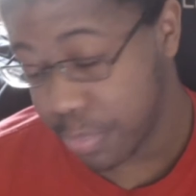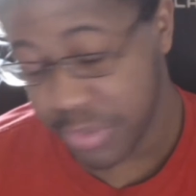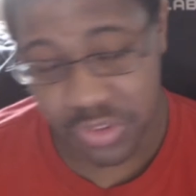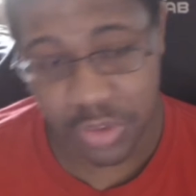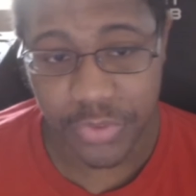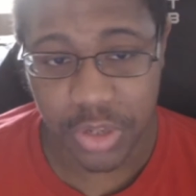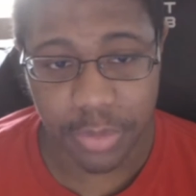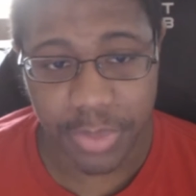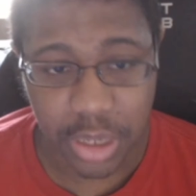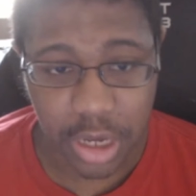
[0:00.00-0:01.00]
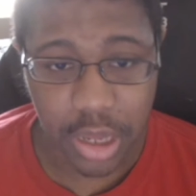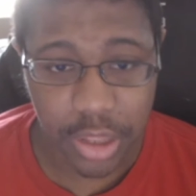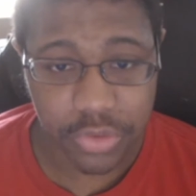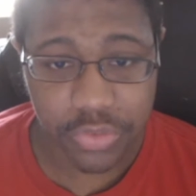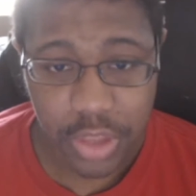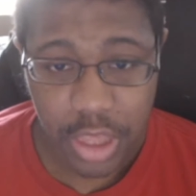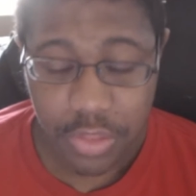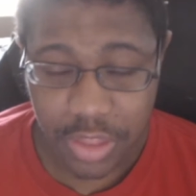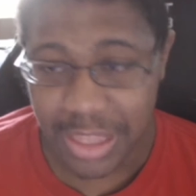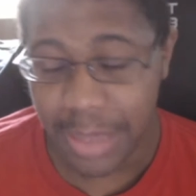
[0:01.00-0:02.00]
specifically because
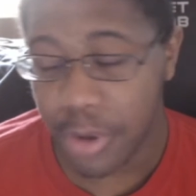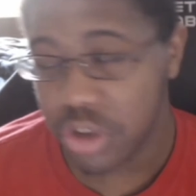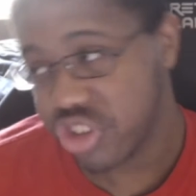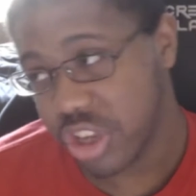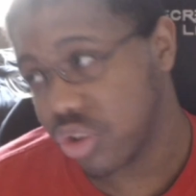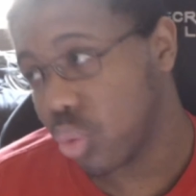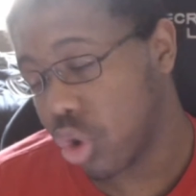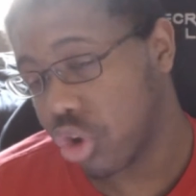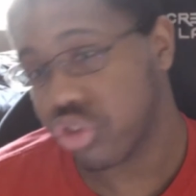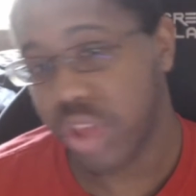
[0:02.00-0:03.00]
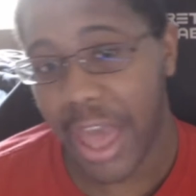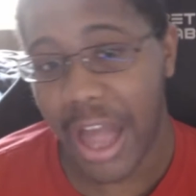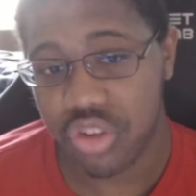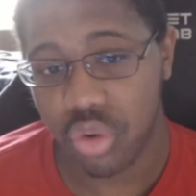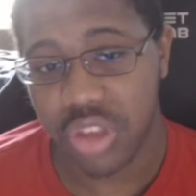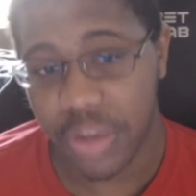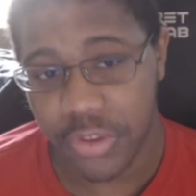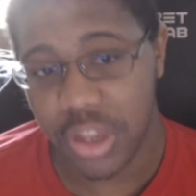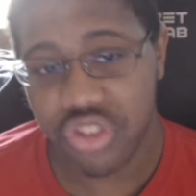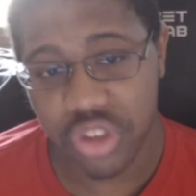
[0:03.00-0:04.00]
they keep on changing words or the actual
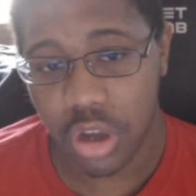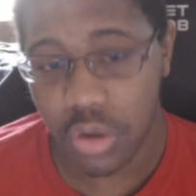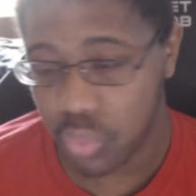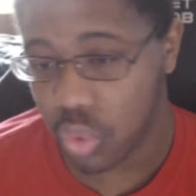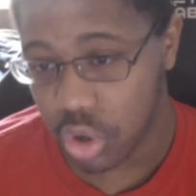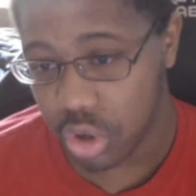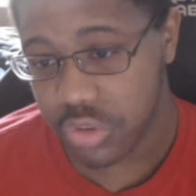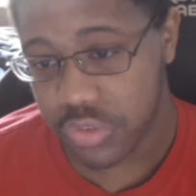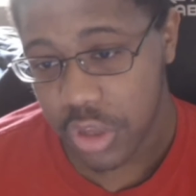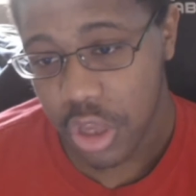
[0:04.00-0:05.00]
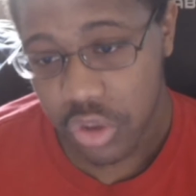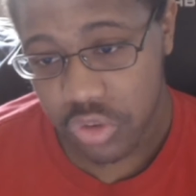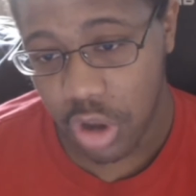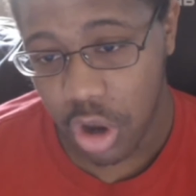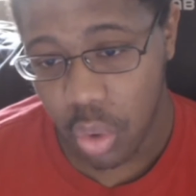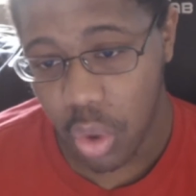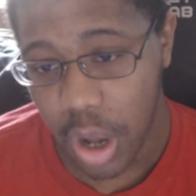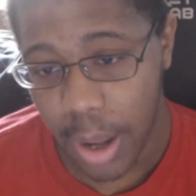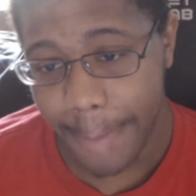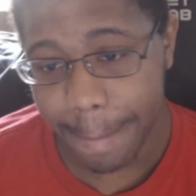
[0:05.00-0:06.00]
definition of words. So,
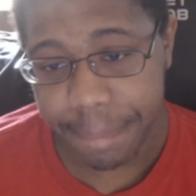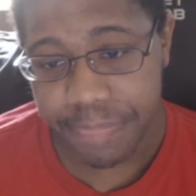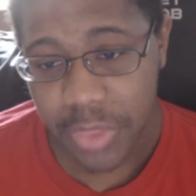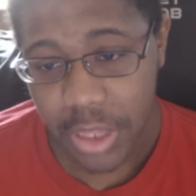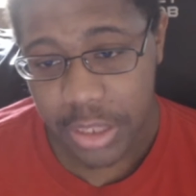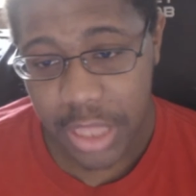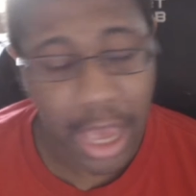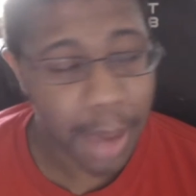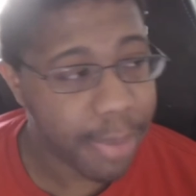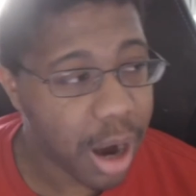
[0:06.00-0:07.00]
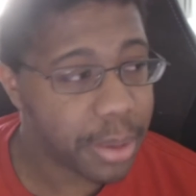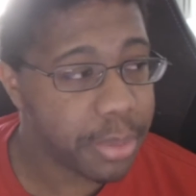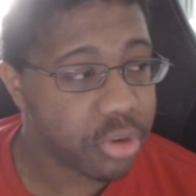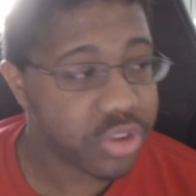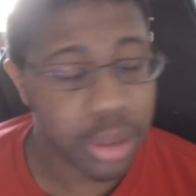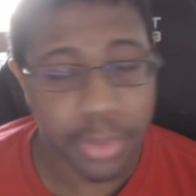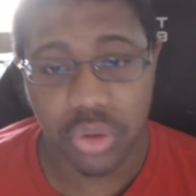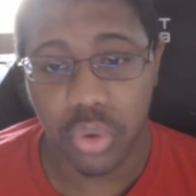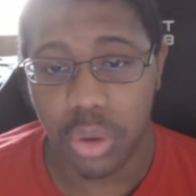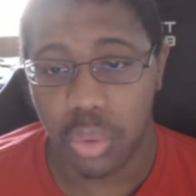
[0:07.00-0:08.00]
probably most likely
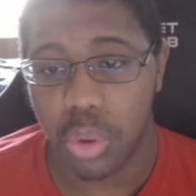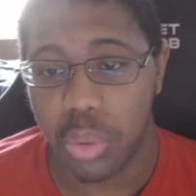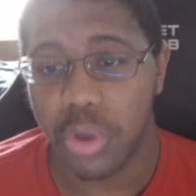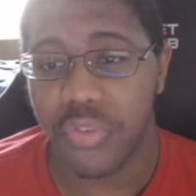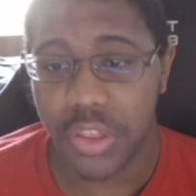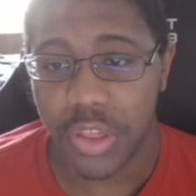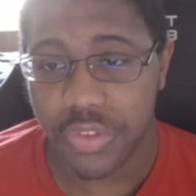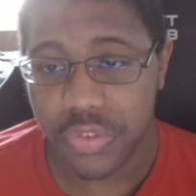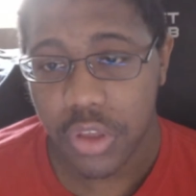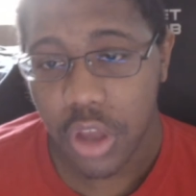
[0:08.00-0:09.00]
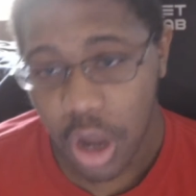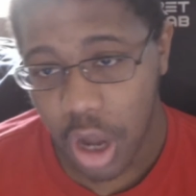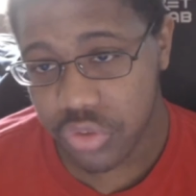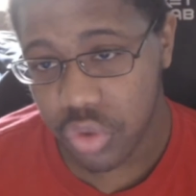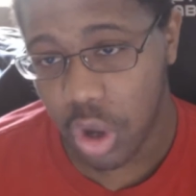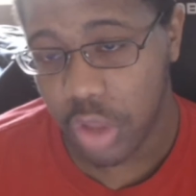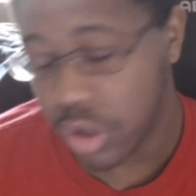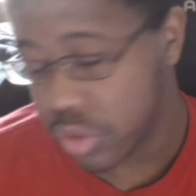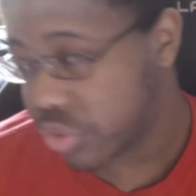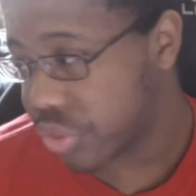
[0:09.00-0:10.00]
removing this. Also,
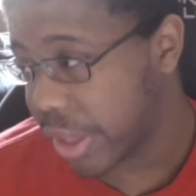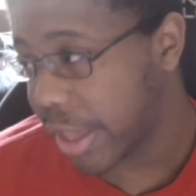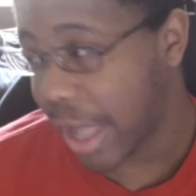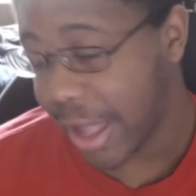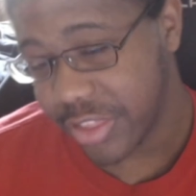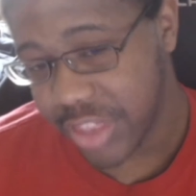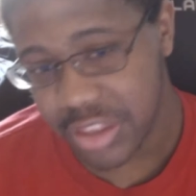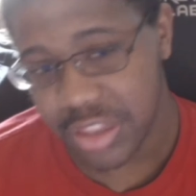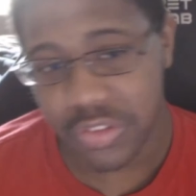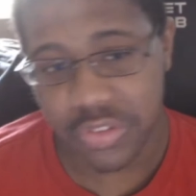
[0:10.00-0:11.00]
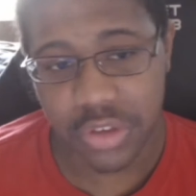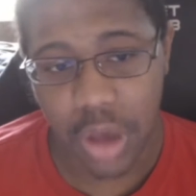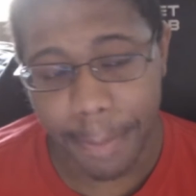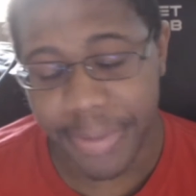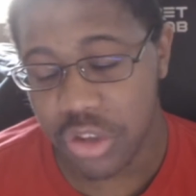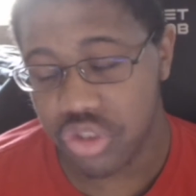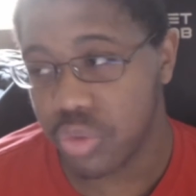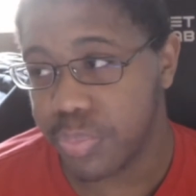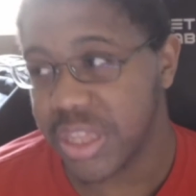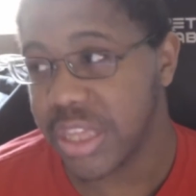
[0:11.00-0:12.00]
another thing, I think these companies
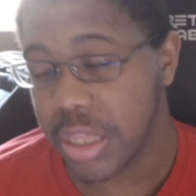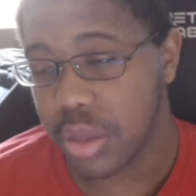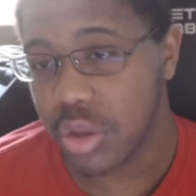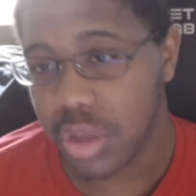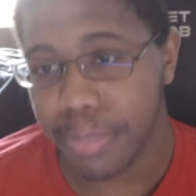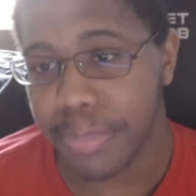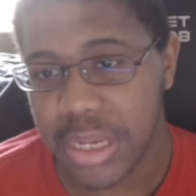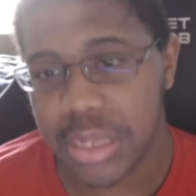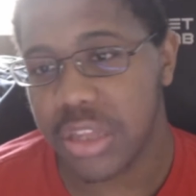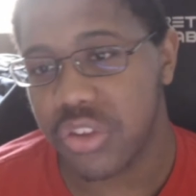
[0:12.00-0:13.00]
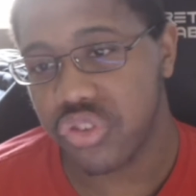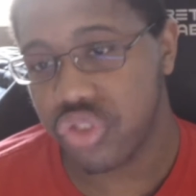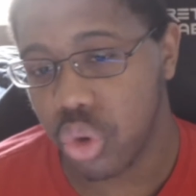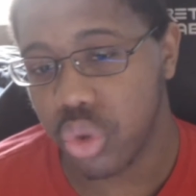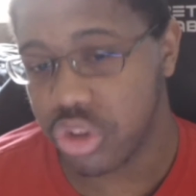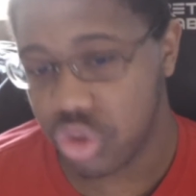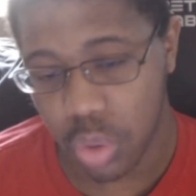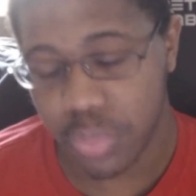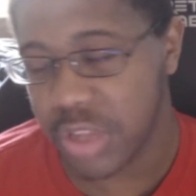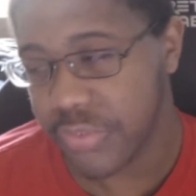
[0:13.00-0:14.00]
should be immediately sued into
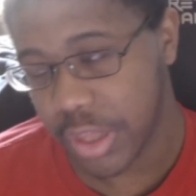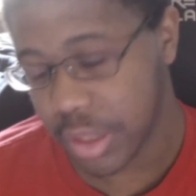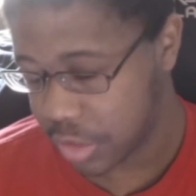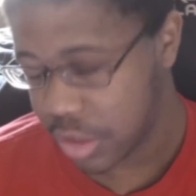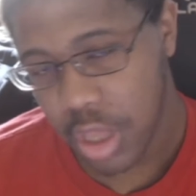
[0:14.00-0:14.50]
oblivion